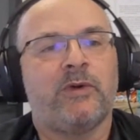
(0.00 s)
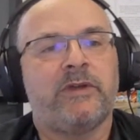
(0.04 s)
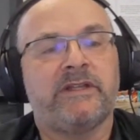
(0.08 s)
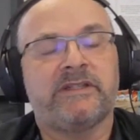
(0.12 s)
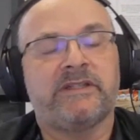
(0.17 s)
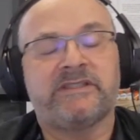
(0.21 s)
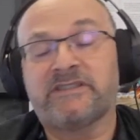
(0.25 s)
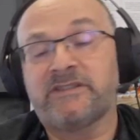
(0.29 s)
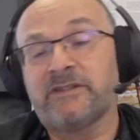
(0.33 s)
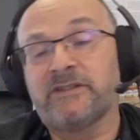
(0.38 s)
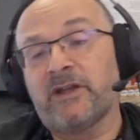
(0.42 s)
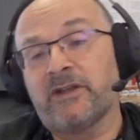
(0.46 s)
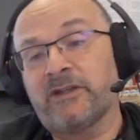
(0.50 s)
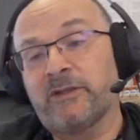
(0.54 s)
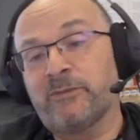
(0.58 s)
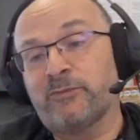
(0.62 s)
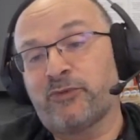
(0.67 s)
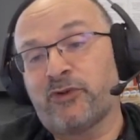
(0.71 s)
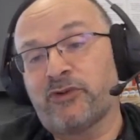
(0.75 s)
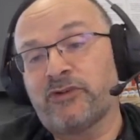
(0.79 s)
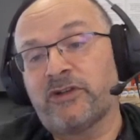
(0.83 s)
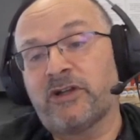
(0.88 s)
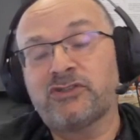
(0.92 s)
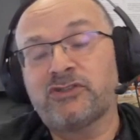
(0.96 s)
It's not in
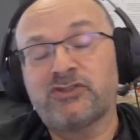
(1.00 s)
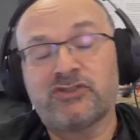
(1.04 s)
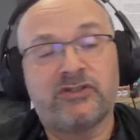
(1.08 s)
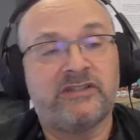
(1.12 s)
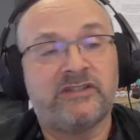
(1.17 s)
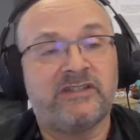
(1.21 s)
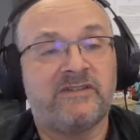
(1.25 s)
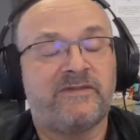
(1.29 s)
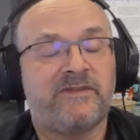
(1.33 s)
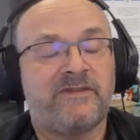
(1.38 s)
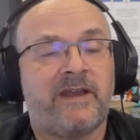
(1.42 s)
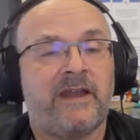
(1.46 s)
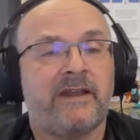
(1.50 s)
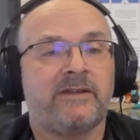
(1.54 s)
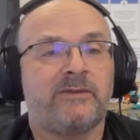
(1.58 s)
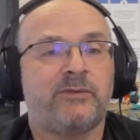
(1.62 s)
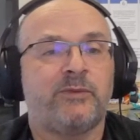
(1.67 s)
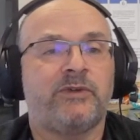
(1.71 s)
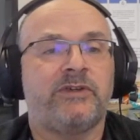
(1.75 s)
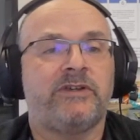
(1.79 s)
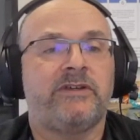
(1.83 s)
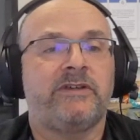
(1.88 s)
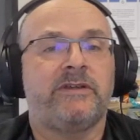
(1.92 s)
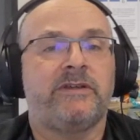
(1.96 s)
production. In fact,
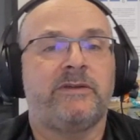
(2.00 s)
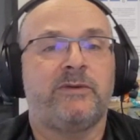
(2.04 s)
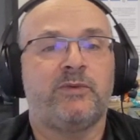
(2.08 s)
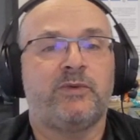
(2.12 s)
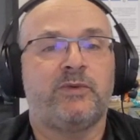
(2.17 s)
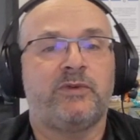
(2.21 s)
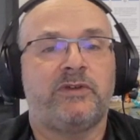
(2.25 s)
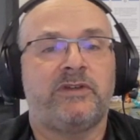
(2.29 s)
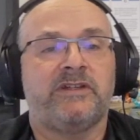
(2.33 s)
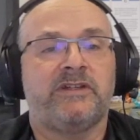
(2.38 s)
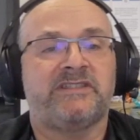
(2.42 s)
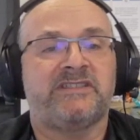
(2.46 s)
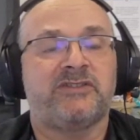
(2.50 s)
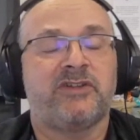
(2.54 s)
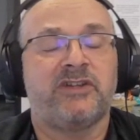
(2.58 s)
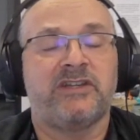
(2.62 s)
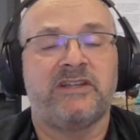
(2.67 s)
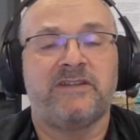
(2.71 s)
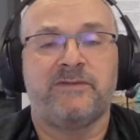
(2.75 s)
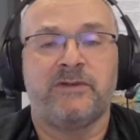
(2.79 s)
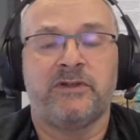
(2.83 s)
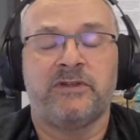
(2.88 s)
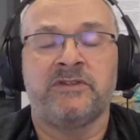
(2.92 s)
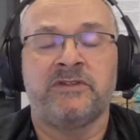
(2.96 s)
it's not
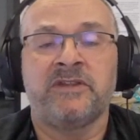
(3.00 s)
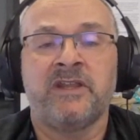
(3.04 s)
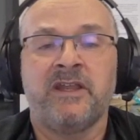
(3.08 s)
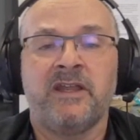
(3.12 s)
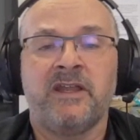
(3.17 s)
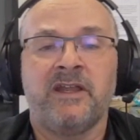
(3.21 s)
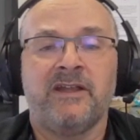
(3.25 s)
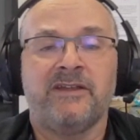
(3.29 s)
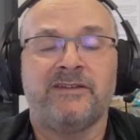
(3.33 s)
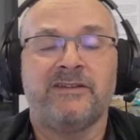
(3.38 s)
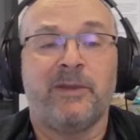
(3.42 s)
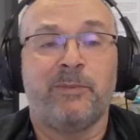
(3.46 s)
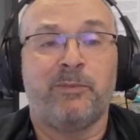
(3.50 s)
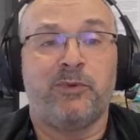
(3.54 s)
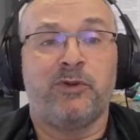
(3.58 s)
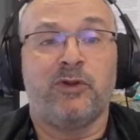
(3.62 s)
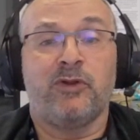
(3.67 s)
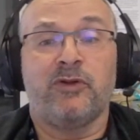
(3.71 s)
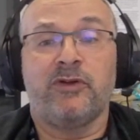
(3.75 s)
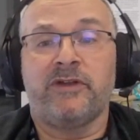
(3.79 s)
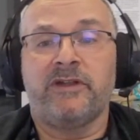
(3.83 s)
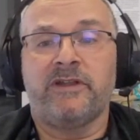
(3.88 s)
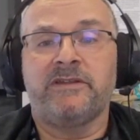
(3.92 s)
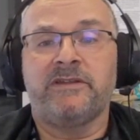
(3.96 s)
even
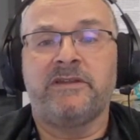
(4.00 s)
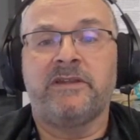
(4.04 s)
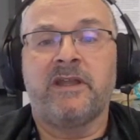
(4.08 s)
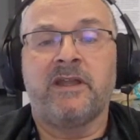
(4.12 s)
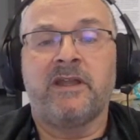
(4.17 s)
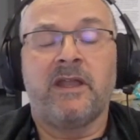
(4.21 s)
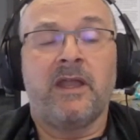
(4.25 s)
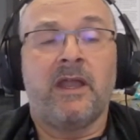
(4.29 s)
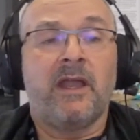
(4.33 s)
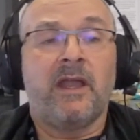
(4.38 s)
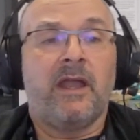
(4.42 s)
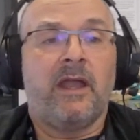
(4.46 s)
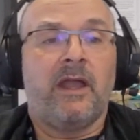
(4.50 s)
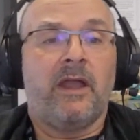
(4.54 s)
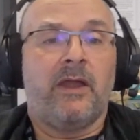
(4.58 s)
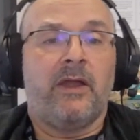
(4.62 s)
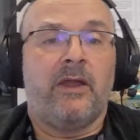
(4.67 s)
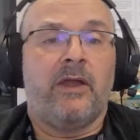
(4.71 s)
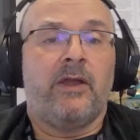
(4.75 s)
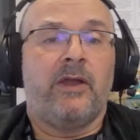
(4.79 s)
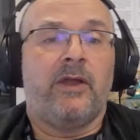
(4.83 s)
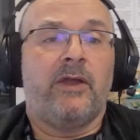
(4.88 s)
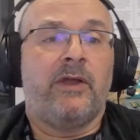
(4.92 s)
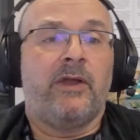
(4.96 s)
deployed
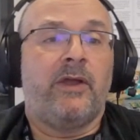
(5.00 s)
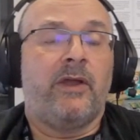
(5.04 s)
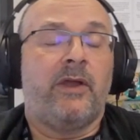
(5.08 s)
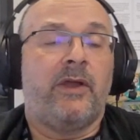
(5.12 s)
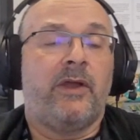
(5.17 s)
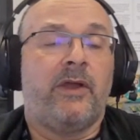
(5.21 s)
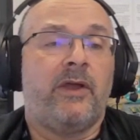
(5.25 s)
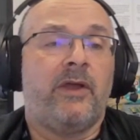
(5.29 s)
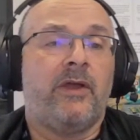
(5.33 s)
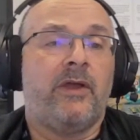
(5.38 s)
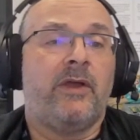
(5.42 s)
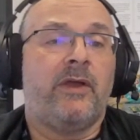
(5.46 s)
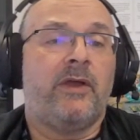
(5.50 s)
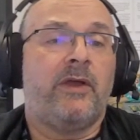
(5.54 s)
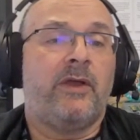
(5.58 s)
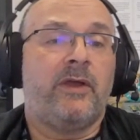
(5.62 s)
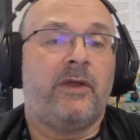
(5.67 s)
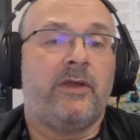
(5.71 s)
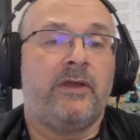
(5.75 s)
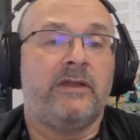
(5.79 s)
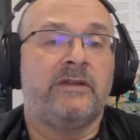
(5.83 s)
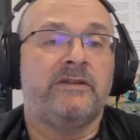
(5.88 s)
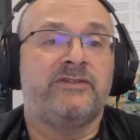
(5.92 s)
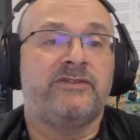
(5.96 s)

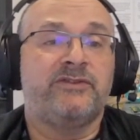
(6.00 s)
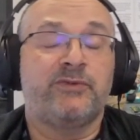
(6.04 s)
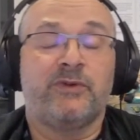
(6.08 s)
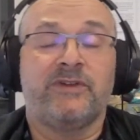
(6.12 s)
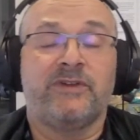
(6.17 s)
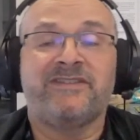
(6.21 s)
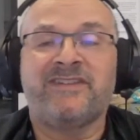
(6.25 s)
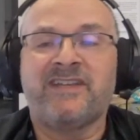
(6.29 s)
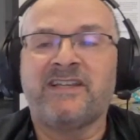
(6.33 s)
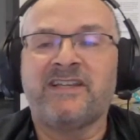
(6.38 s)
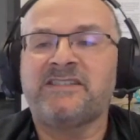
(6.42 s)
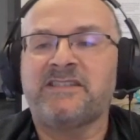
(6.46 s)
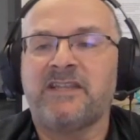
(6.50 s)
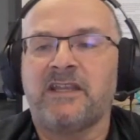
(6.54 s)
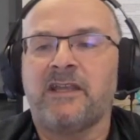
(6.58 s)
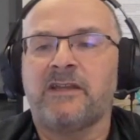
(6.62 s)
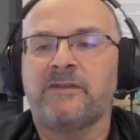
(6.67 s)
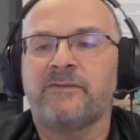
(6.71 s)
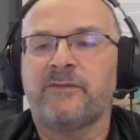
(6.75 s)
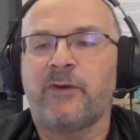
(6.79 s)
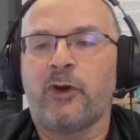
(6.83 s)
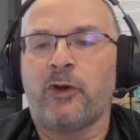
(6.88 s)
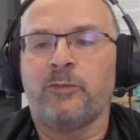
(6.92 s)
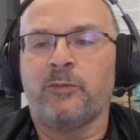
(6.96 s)
into a testing
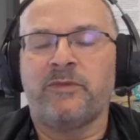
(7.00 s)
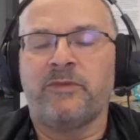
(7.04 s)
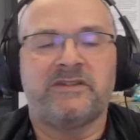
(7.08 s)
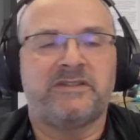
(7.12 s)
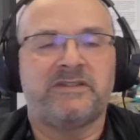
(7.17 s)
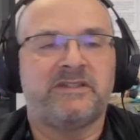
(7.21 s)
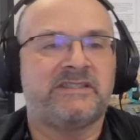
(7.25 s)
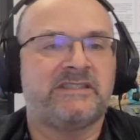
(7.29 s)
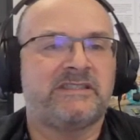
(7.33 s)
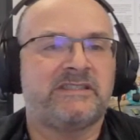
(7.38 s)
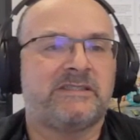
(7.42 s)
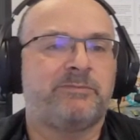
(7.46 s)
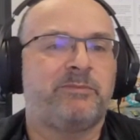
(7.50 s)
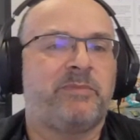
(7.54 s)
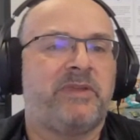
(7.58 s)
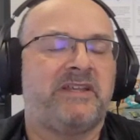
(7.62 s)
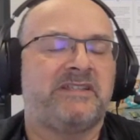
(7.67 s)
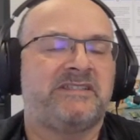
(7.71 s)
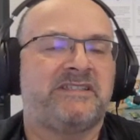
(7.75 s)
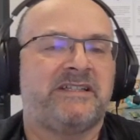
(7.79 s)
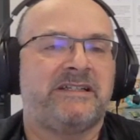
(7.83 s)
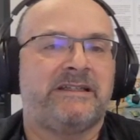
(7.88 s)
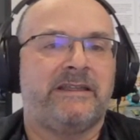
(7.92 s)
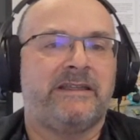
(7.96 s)
environment. It's
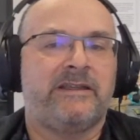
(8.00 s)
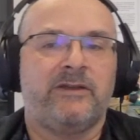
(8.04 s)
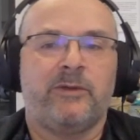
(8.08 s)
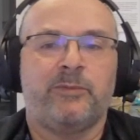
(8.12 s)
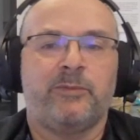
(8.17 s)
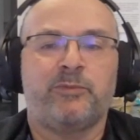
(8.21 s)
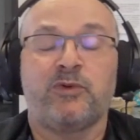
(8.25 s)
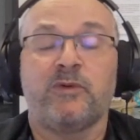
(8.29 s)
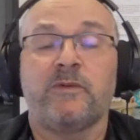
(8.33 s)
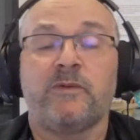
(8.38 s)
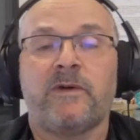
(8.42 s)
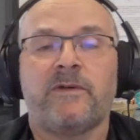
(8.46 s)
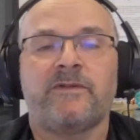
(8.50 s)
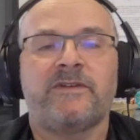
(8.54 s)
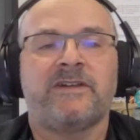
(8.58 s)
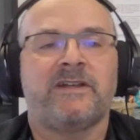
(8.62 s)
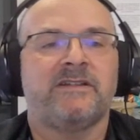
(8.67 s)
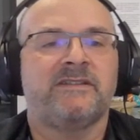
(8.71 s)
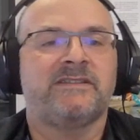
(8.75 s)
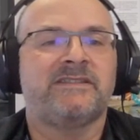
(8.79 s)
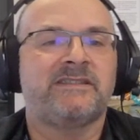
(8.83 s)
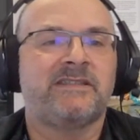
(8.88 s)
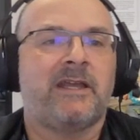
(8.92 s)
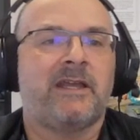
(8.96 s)
basically a proof of
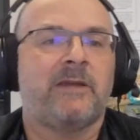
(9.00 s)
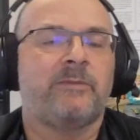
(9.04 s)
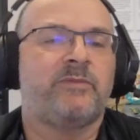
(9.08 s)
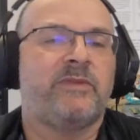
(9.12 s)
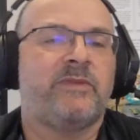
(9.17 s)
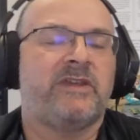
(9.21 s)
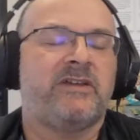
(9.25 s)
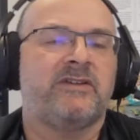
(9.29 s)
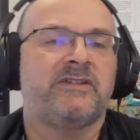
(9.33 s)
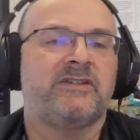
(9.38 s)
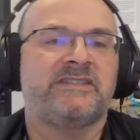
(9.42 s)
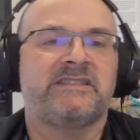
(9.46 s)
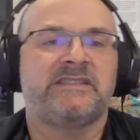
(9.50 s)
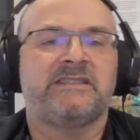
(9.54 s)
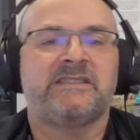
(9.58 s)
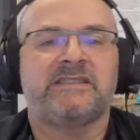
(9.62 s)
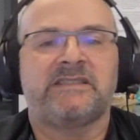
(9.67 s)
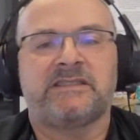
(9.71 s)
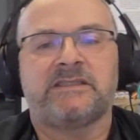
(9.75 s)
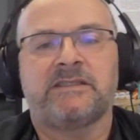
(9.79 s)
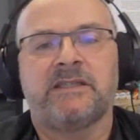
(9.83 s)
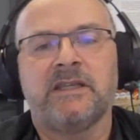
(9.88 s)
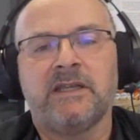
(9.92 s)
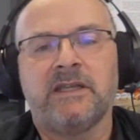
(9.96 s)
concept because
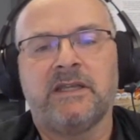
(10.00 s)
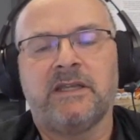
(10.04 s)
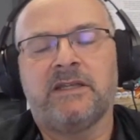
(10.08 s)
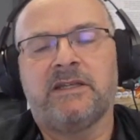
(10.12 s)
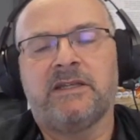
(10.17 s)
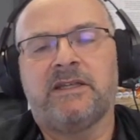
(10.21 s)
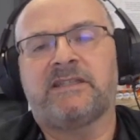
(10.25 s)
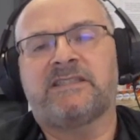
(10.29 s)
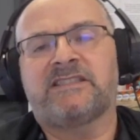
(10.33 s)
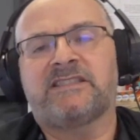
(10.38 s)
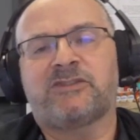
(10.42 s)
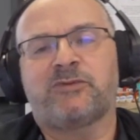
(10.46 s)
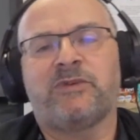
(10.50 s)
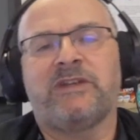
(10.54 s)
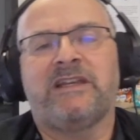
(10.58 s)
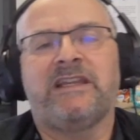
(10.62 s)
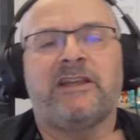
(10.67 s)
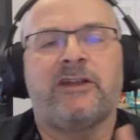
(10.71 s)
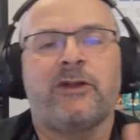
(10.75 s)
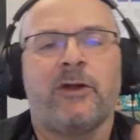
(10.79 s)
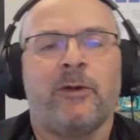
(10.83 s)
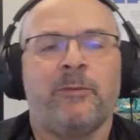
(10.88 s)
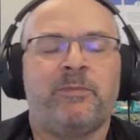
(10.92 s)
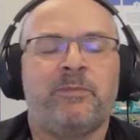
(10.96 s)
it's
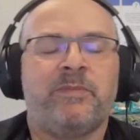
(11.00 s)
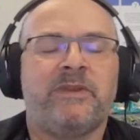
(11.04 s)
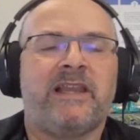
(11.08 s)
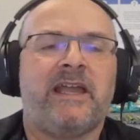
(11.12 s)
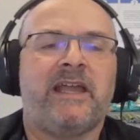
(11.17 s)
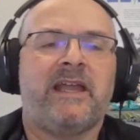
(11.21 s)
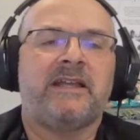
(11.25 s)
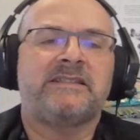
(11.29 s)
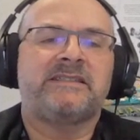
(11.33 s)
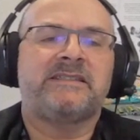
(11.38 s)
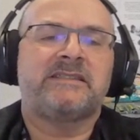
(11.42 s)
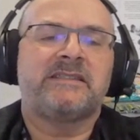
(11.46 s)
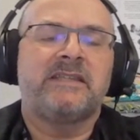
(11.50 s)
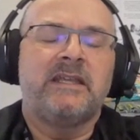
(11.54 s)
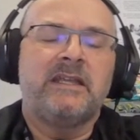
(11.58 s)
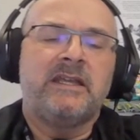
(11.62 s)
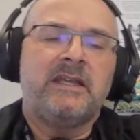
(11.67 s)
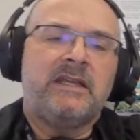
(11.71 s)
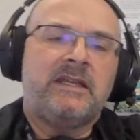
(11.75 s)
really complex.